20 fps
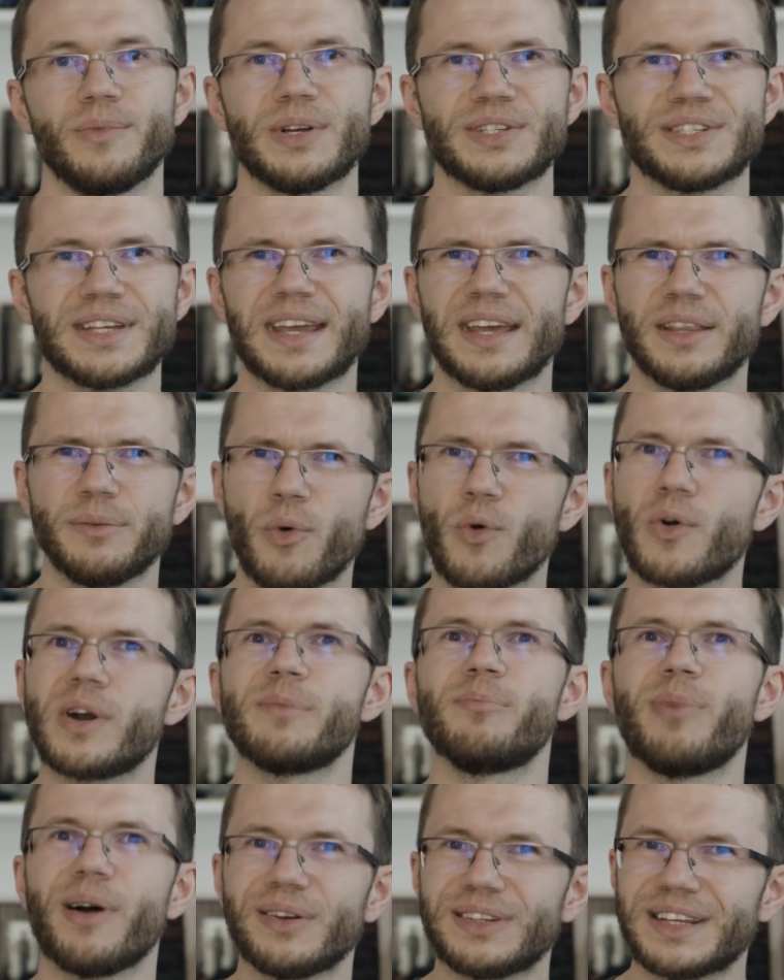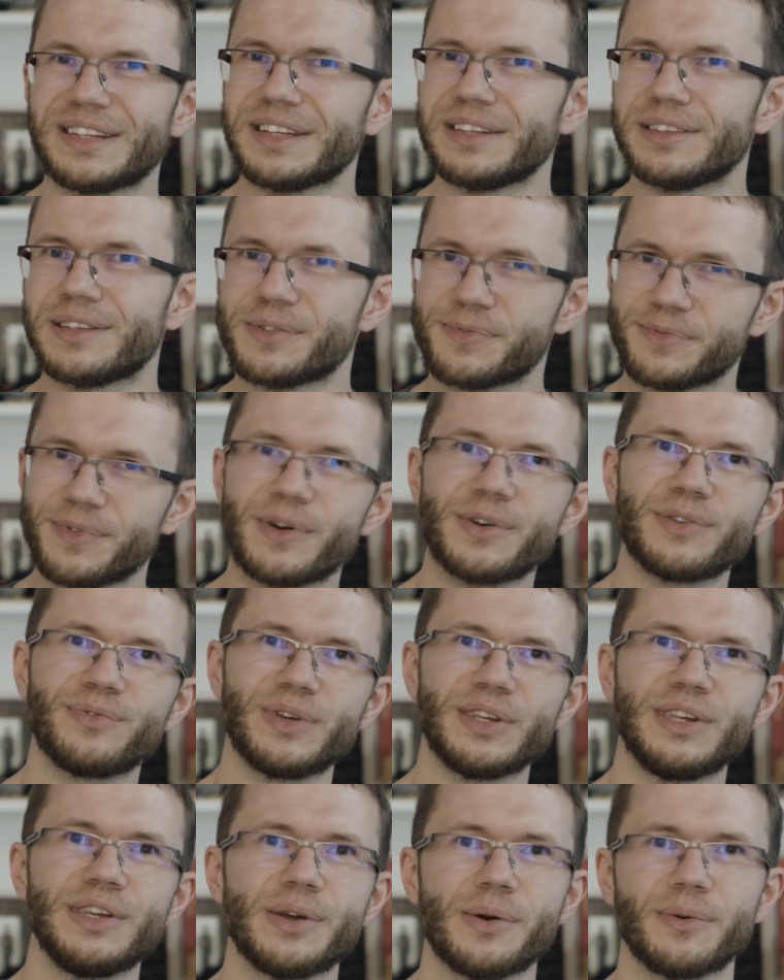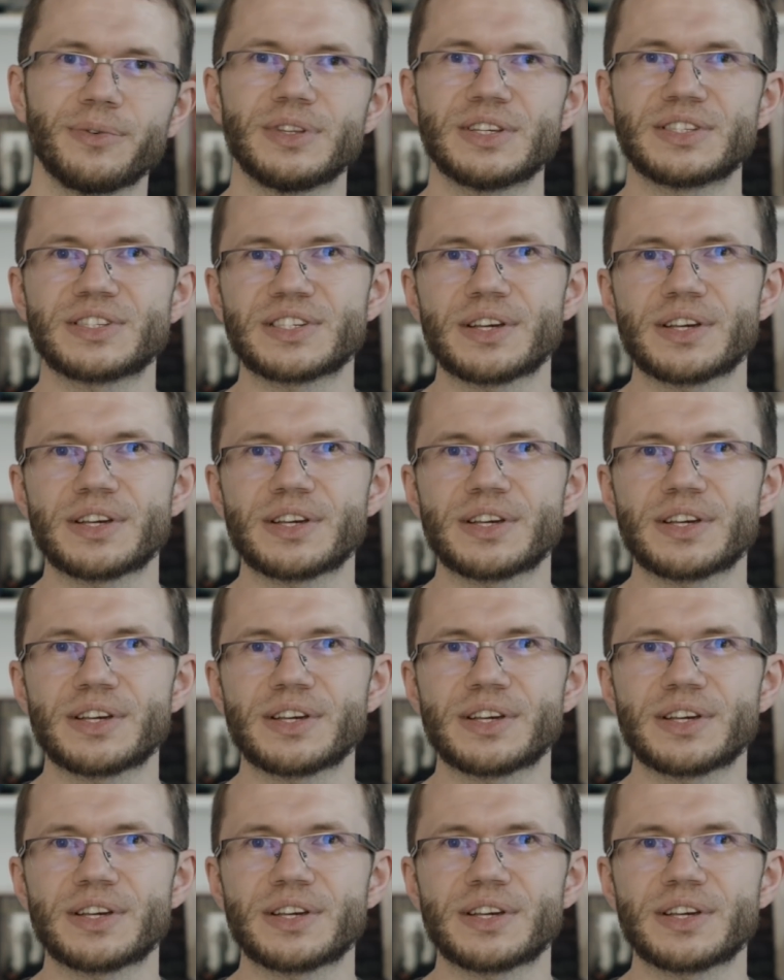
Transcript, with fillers: Once again more about it in the third video of that